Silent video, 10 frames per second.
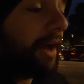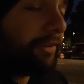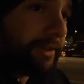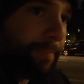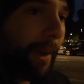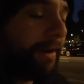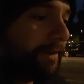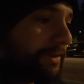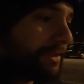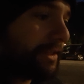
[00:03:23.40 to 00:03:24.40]
other
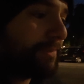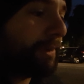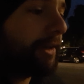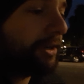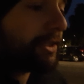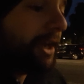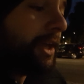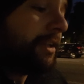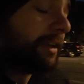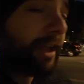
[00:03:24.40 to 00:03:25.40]
dependencies because
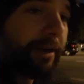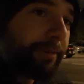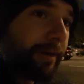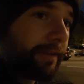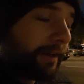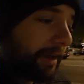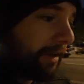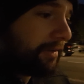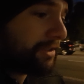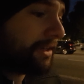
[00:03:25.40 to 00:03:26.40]
the library
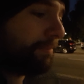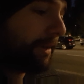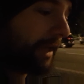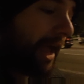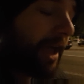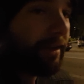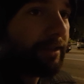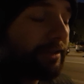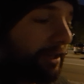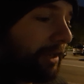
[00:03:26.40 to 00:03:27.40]
that somebody
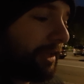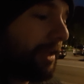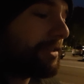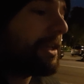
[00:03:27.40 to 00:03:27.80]
added is